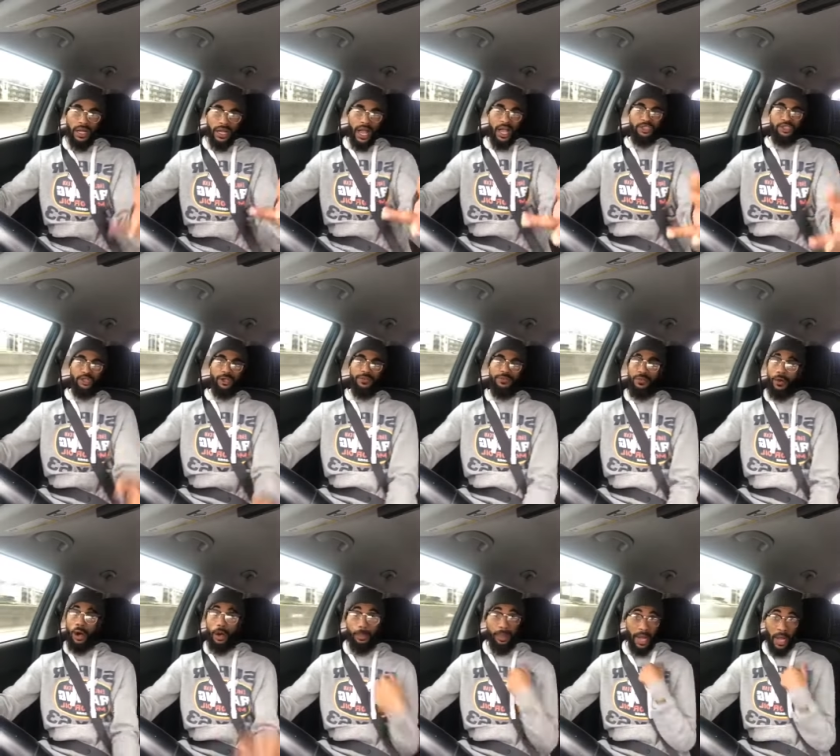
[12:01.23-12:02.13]
That's your
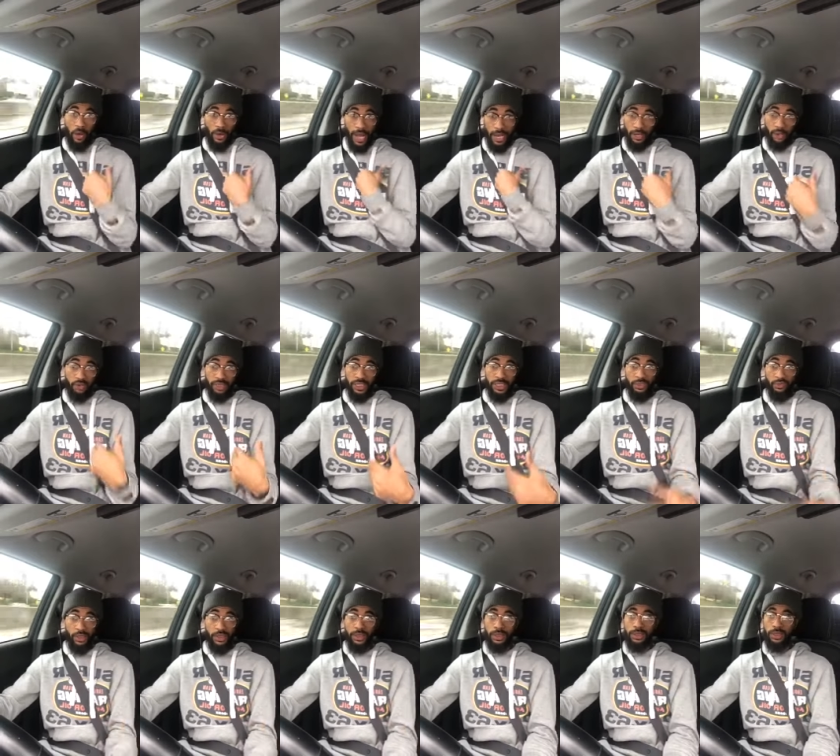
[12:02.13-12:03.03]
fault, but I don't got no
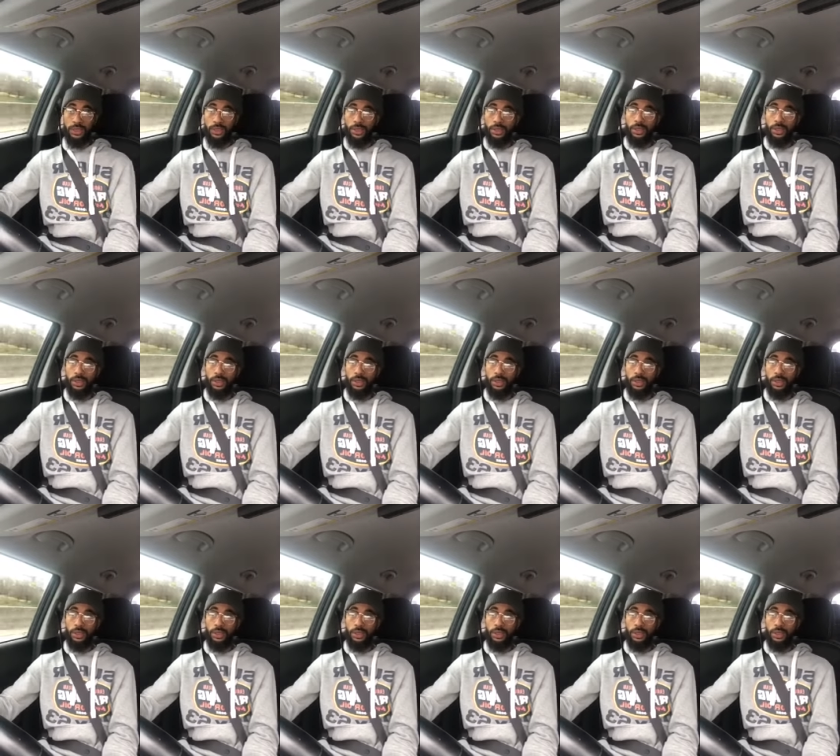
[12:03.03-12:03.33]
secrets.